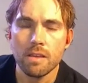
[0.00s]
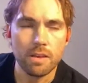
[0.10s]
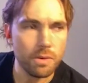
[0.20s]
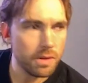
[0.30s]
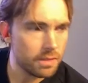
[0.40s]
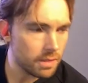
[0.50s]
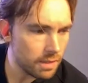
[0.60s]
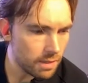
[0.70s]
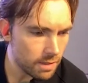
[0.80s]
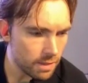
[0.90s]
You know,
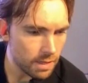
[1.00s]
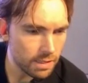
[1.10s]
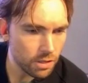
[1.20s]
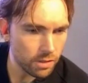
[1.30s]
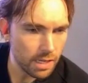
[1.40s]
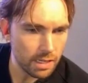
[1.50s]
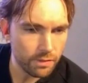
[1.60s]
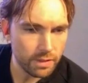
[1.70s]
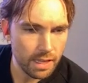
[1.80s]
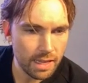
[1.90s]
it's all kind
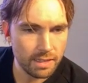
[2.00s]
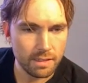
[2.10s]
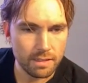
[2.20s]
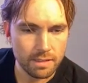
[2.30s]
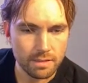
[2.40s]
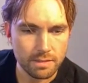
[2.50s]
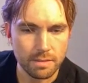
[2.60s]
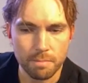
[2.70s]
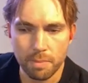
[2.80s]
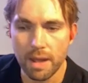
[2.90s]
of led
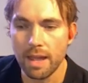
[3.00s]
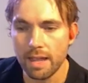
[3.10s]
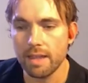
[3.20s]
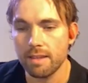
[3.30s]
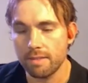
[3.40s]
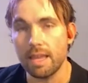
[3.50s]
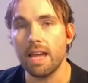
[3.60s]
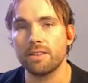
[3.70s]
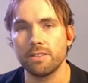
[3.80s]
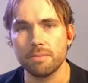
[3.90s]
by the
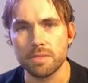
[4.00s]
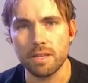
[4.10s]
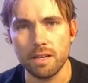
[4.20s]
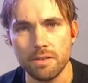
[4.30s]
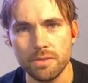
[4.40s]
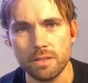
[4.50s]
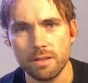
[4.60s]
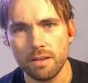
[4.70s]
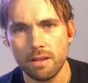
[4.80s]
actor themselves.